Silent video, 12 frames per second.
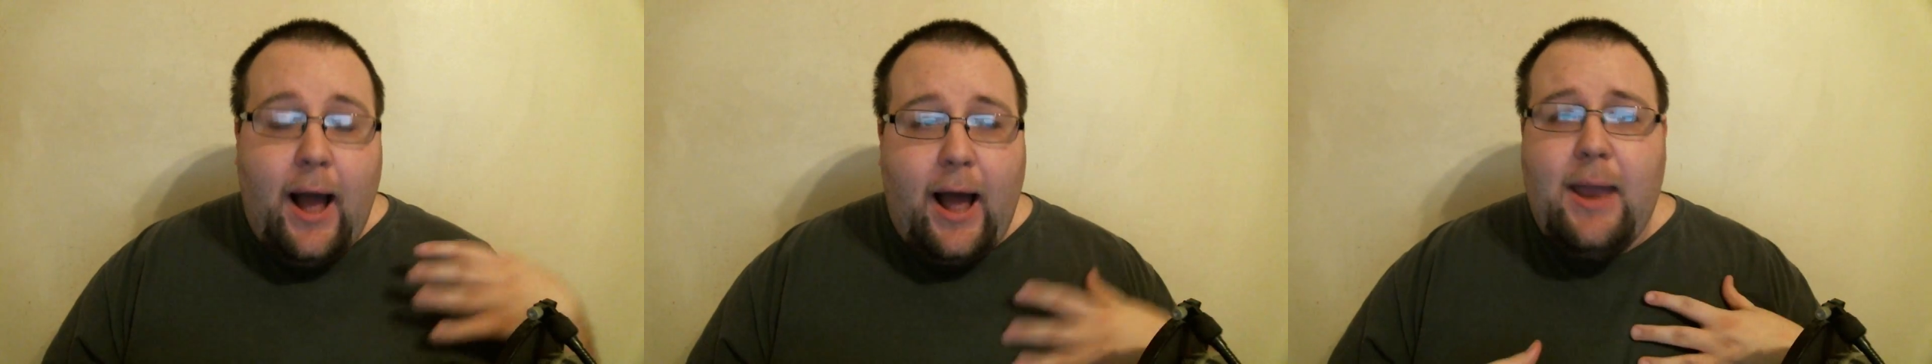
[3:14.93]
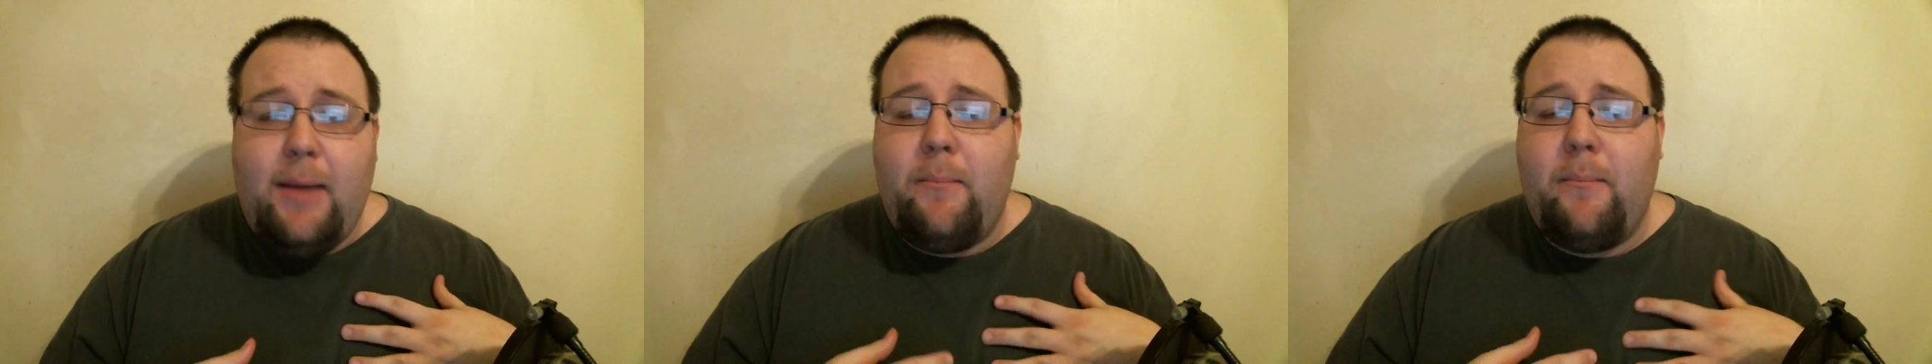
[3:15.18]

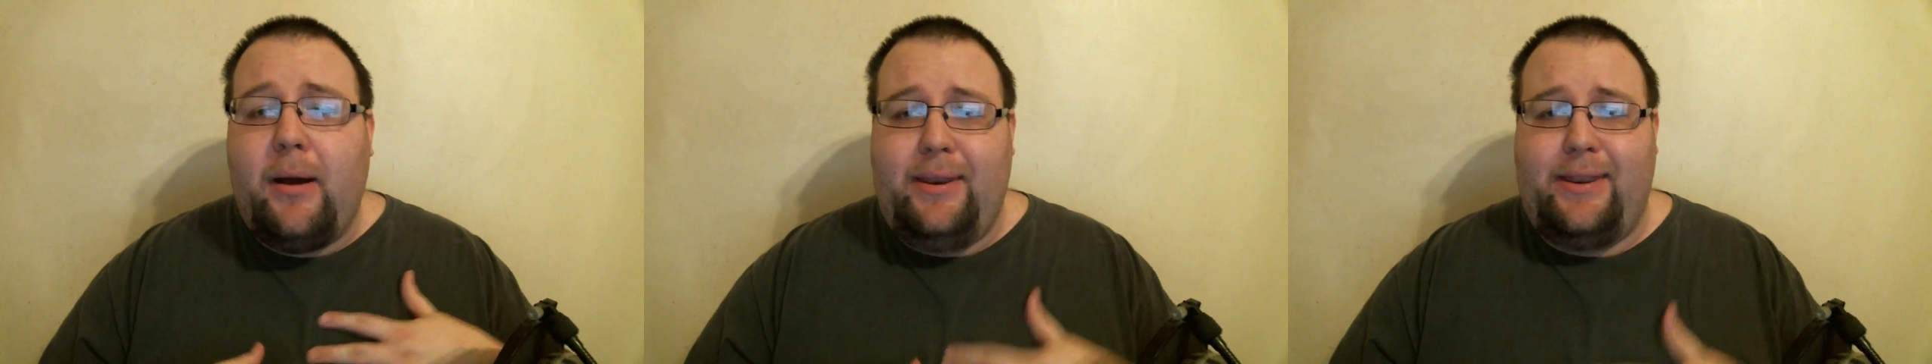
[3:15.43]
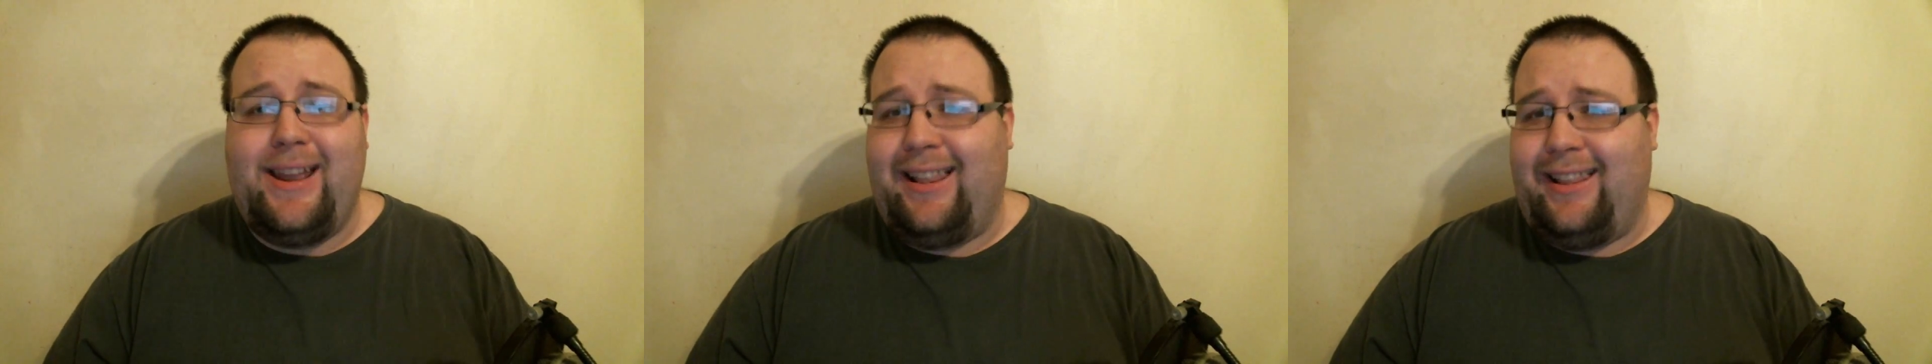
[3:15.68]
I'm
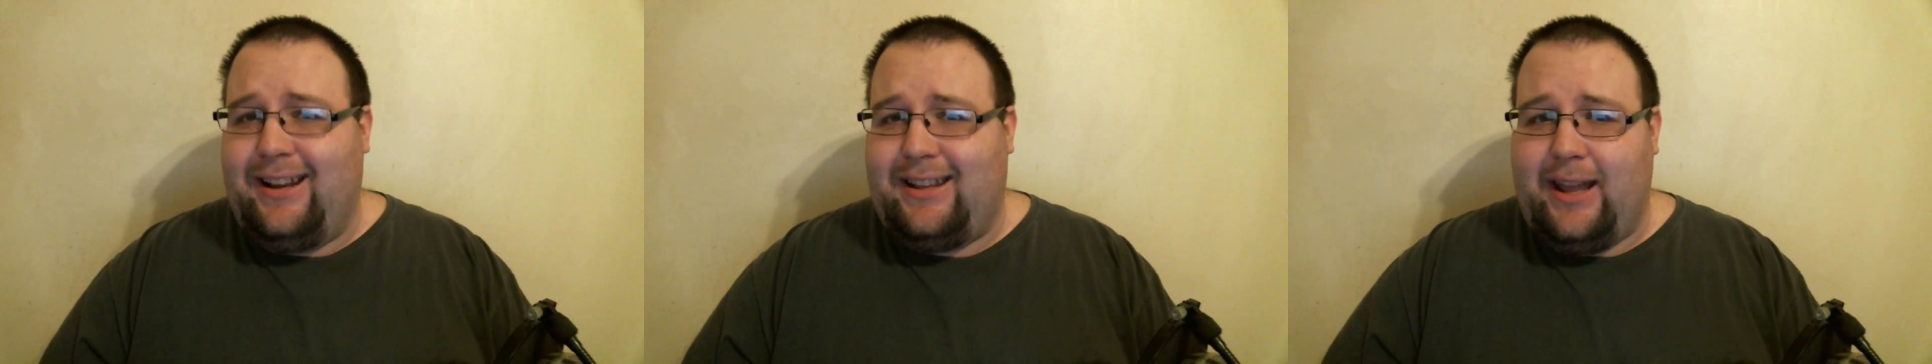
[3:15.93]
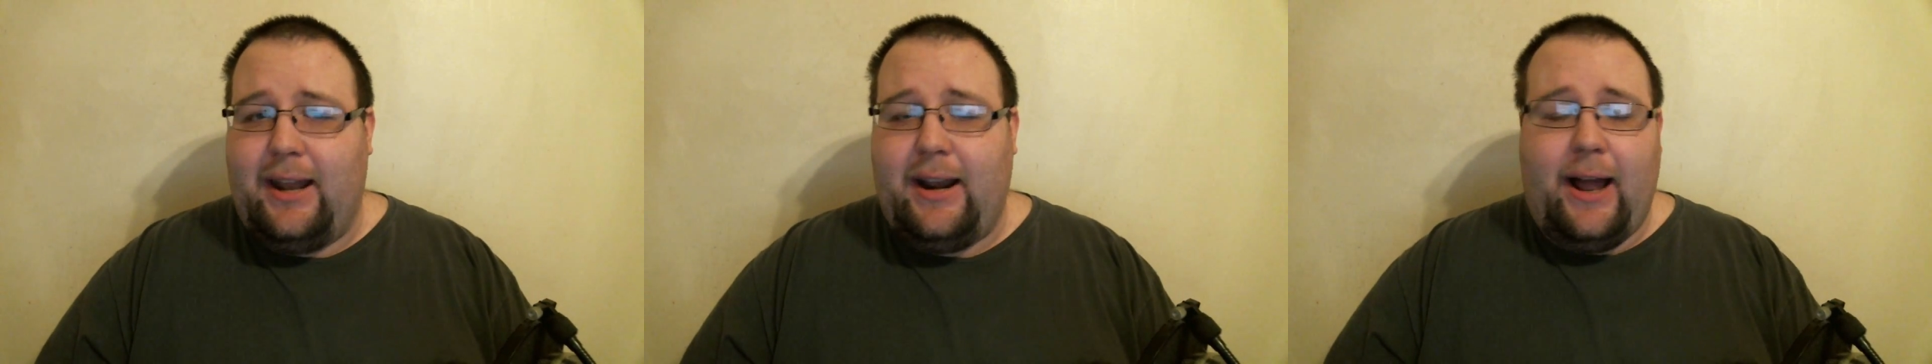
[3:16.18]
not like
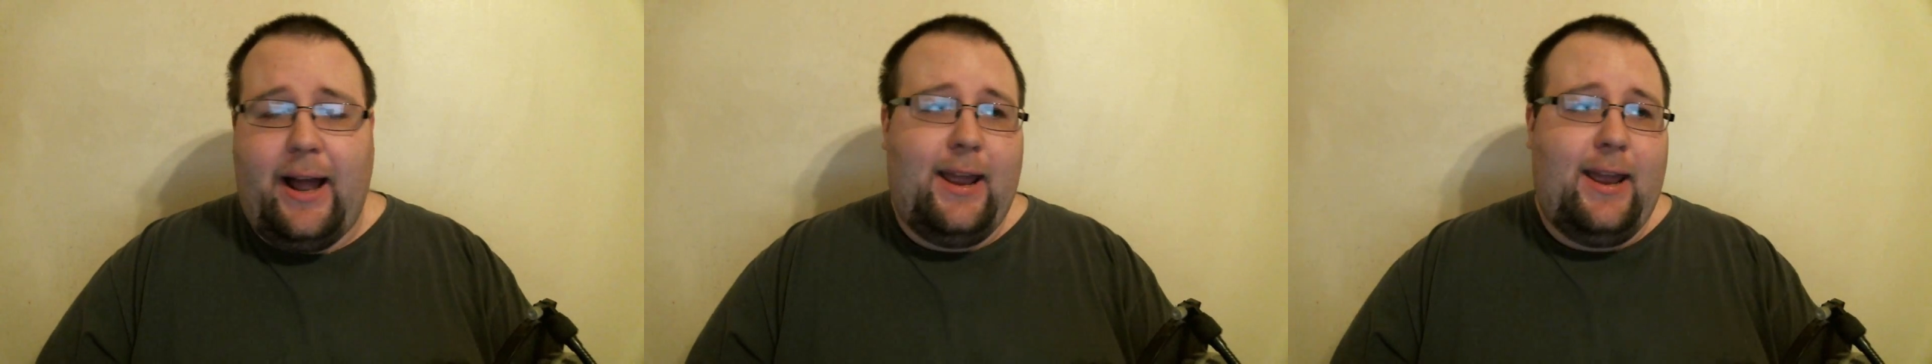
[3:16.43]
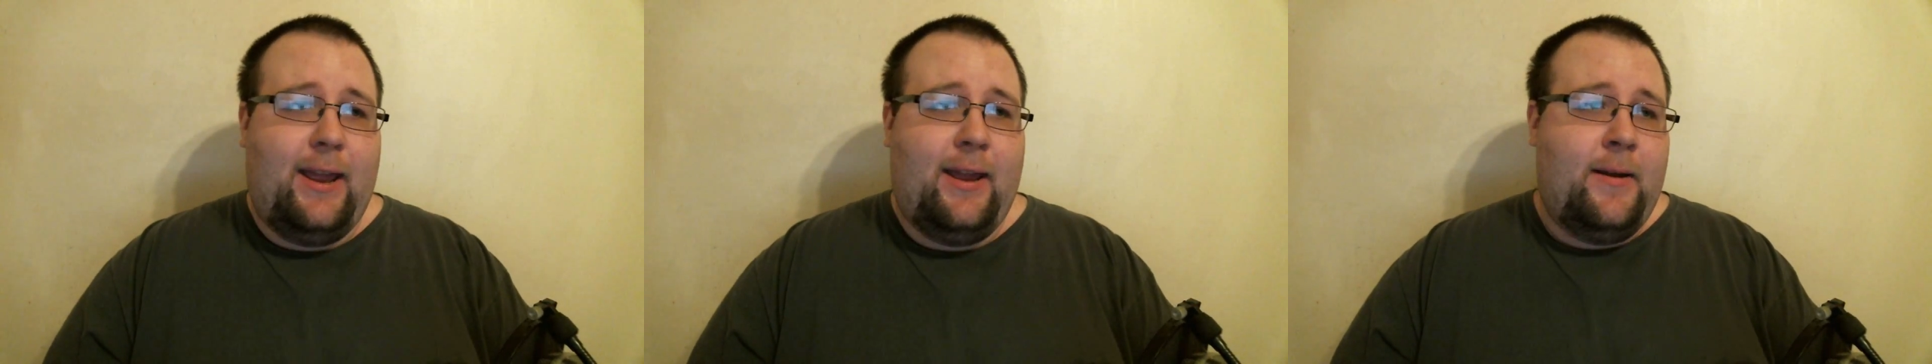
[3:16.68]
that.
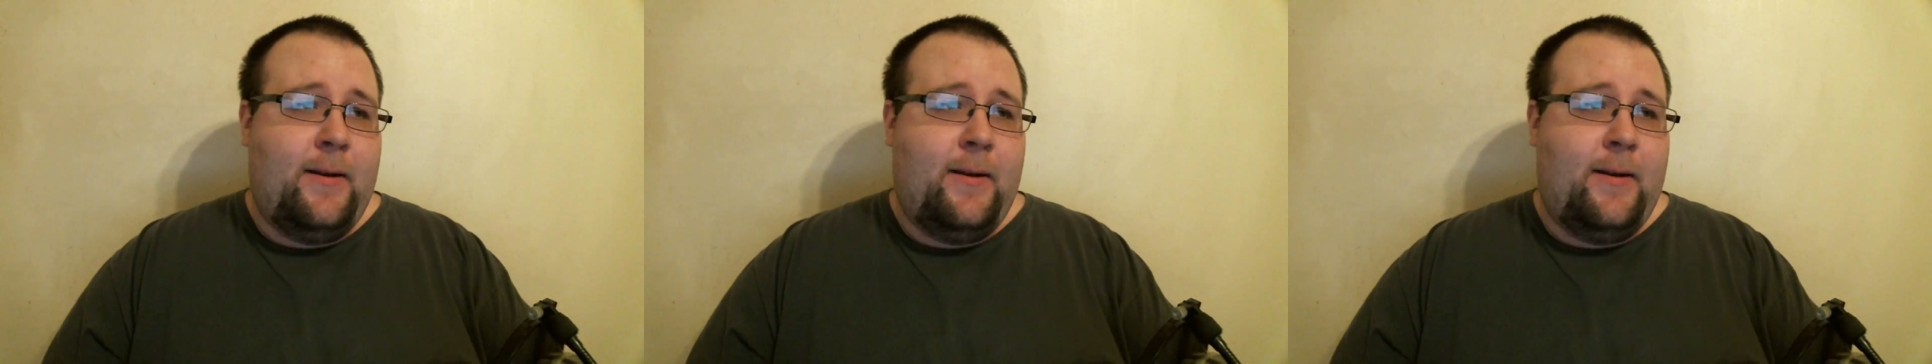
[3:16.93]
I